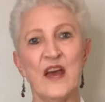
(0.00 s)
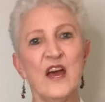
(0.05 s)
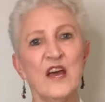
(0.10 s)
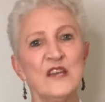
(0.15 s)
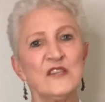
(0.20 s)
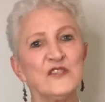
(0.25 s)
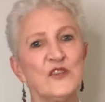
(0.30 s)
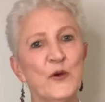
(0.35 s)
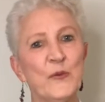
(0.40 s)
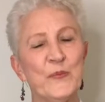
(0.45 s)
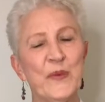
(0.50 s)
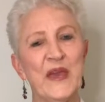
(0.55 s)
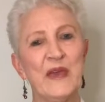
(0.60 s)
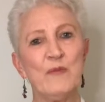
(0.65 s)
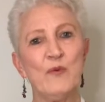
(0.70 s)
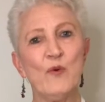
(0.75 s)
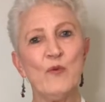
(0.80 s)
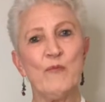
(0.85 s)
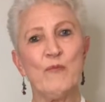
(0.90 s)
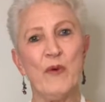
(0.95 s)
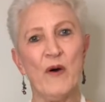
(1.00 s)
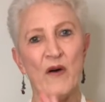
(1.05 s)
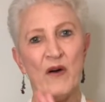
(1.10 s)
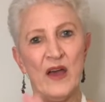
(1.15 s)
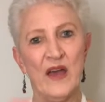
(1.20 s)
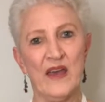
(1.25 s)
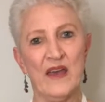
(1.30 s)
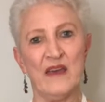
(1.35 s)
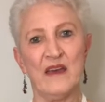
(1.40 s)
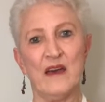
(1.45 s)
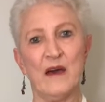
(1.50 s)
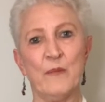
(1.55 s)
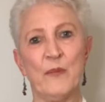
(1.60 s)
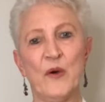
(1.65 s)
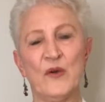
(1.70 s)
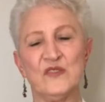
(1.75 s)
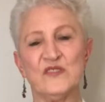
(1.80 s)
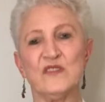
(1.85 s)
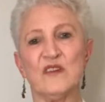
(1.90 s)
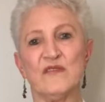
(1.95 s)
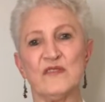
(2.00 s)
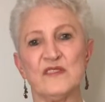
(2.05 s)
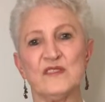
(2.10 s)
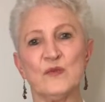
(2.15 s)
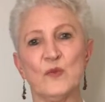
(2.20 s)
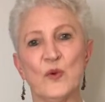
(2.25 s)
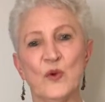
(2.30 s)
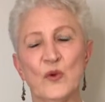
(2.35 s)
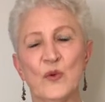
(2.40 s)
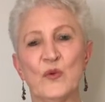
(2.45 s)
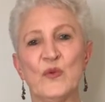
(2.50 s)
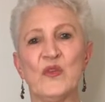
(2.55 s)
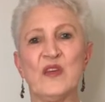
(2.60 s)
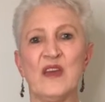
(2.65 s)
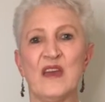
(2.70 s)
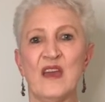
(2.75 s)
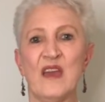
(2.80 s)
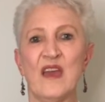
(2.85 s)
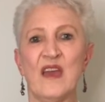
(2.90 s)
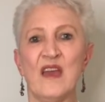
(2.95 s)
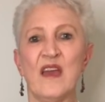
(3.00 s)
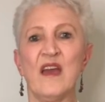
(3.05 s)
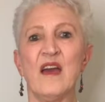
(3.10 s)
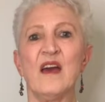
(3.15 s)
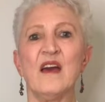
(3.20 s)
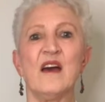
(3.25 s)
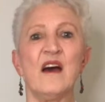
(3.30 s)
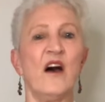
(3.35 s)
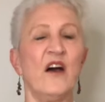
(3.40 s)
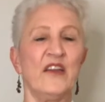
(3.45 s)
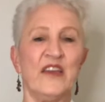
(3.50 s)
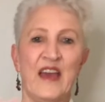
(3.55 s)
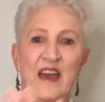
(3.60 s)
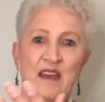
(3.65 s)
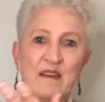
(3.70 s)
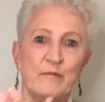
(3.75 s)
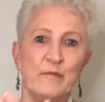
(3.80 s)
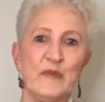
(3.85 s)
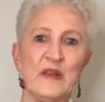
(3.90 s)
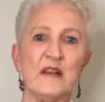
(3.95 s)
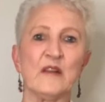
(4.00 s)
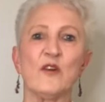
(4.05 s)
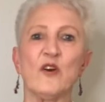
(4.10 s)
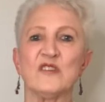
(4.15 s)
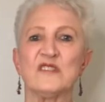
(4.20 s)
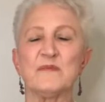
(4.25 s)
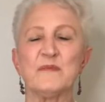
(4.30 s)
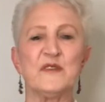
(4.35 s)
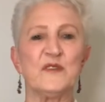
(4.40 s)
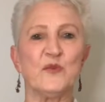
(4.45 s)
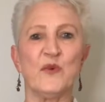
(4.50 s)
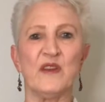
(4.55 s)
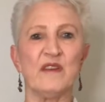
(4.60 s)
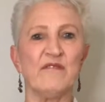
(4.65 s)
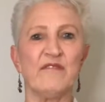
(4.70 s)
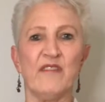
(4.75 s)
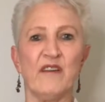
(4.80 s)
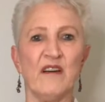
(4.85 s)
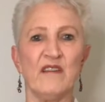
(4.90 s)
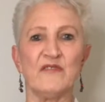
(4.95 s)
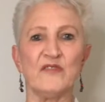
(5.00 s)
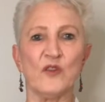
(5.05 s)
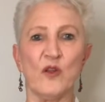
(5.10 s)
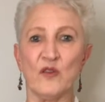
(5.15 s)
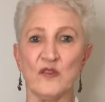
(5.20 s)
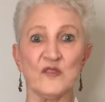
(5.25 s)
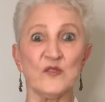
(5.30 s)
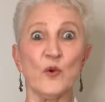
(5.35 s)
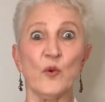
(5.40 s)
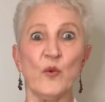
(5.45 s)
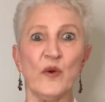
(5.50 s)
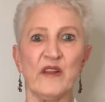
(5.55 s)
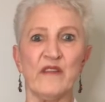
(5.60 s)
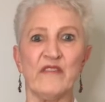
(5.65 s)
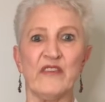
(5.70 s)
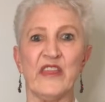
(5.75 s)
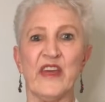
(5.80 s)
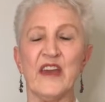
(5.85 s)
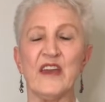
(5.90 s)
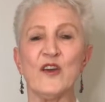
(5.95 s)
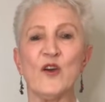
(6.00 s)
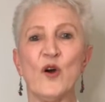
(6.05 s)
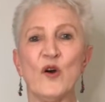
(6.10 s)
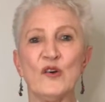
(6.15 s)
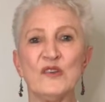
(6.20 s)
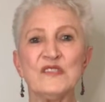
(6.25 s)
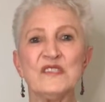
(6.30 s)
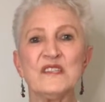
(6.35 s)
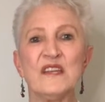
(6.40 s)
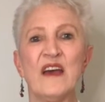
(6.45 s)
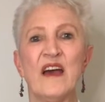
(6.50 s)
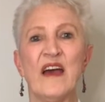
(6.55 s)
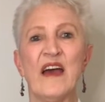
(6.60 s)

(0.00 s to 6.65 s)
So people buy a post office will thinking, okay, it'll cost me $25 or whatever they cost,